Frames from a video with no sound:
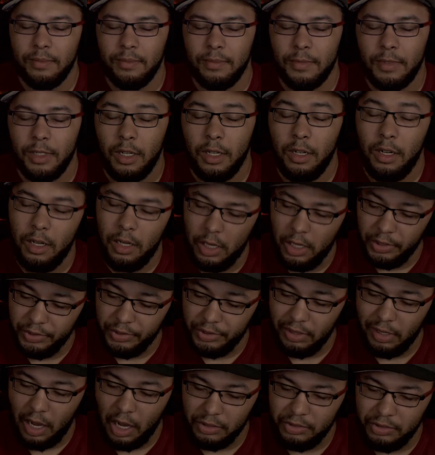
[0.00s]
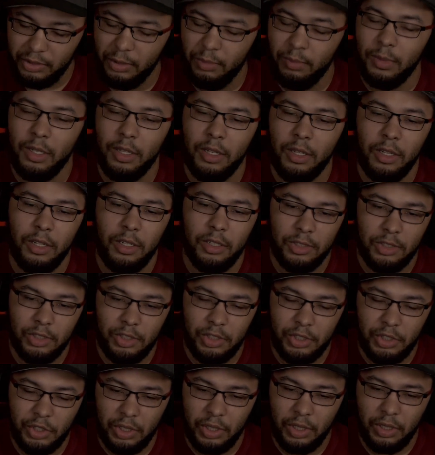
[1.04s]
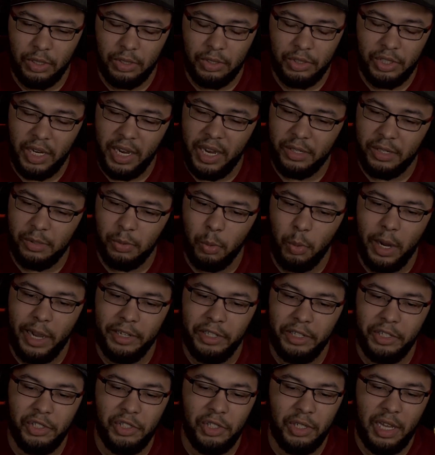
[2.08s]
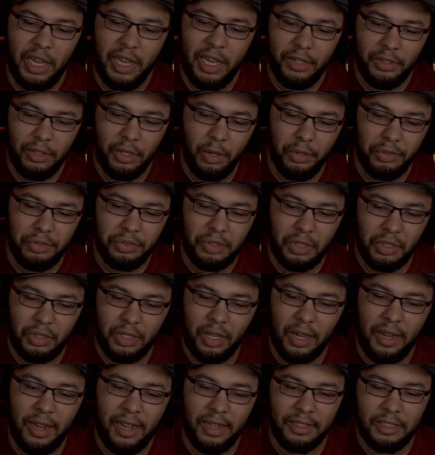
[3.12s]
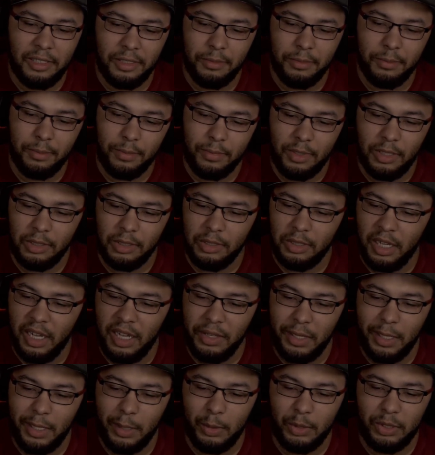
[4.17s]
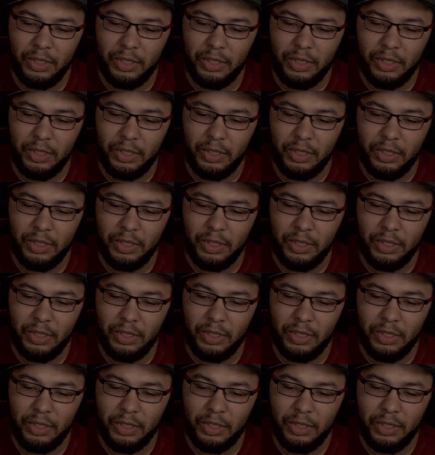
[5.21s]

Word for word: Also, also, J- Jet, why did you not notice the dot? The dot there was the very